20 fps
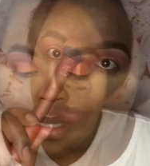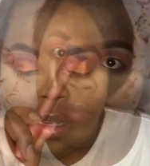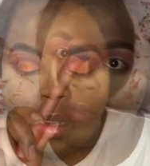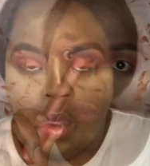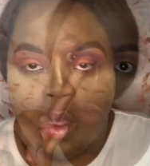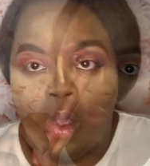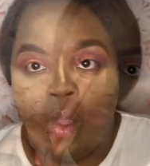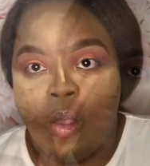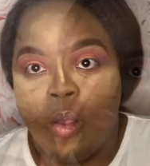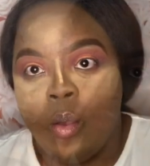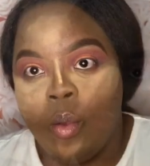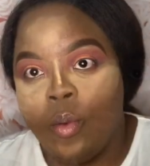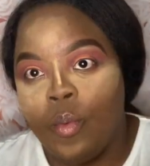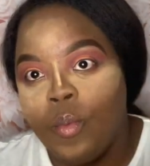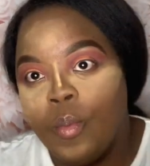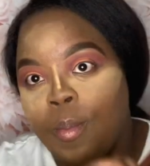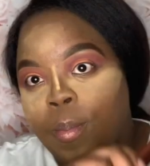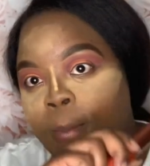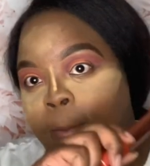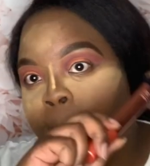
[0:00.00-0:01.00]
Real
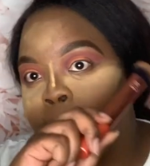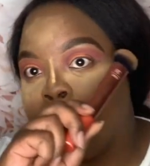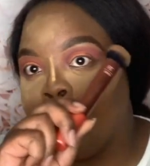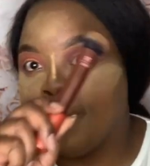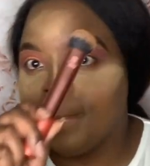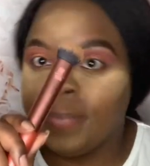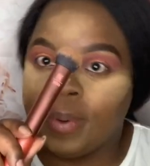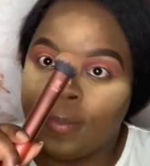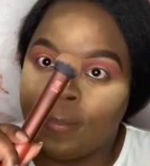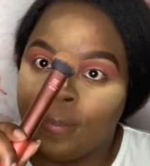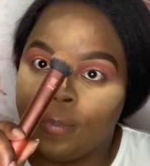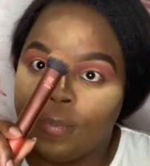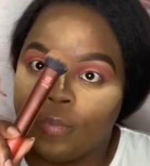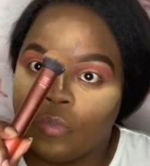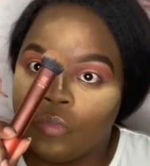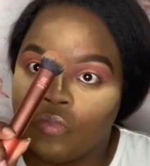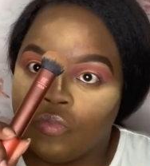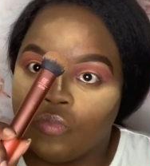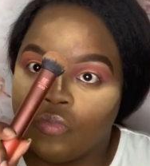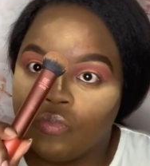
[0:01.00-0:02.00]
Techniques 200,
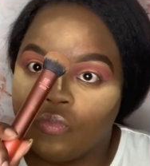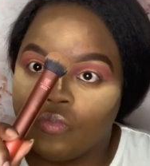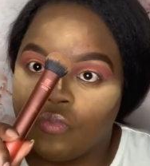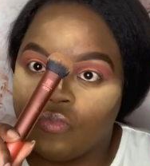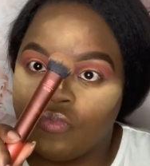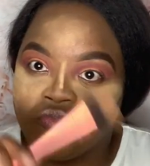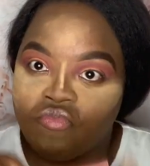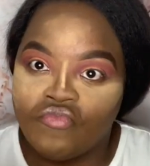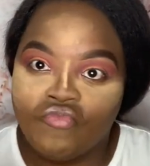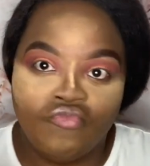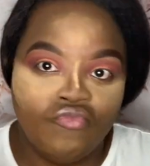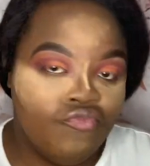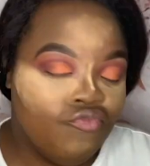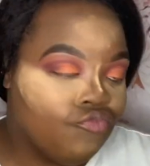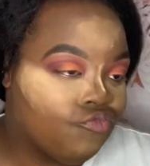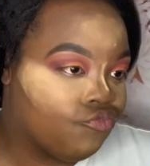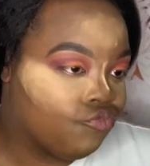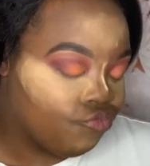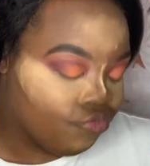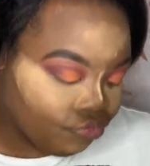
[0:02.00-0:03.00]
Real Techniques
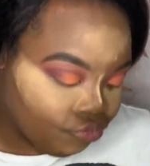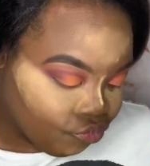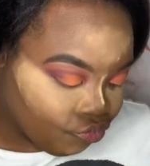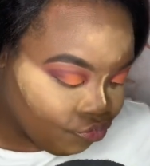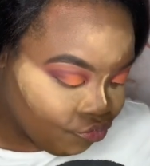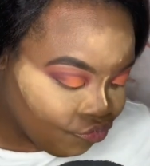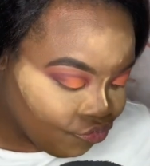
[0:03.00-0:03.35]
200.